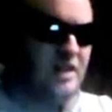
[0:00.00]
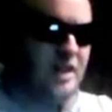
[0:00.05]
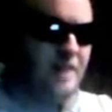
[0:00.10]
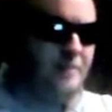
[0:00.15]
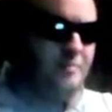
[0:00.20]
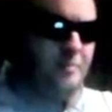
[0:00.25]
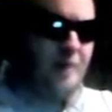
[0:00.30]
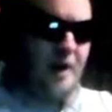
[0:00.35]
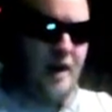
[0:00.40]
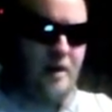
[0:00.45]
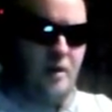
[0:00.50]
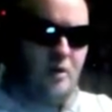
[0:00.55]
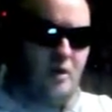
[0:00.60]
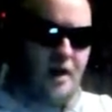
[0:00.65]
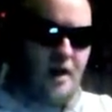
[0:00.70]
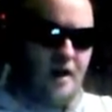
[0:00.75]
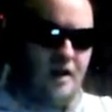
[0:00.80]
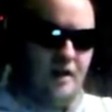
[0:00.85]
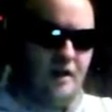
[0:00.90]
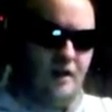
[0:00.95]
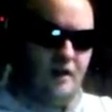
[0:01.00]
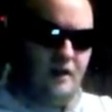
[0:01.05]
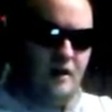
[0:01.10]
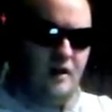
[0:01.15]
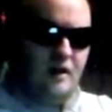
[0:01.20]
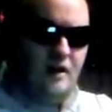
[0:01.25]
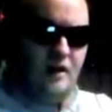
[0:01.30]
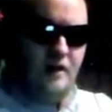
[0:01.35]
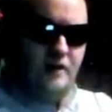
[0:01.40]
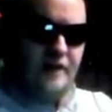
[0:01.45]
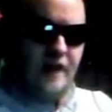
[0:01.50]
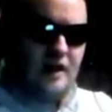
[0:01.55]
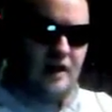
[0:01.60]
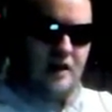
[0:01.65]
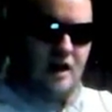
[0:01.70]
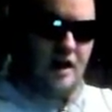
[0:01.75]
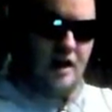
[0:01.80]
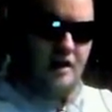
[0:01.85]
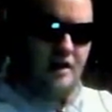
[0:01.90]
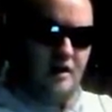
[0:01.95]
ad-lib, by the way?
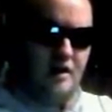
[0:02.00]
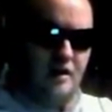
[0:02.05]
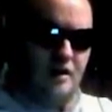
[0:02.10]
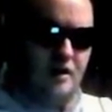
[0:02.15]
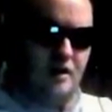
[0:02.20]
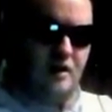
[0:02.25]
That line?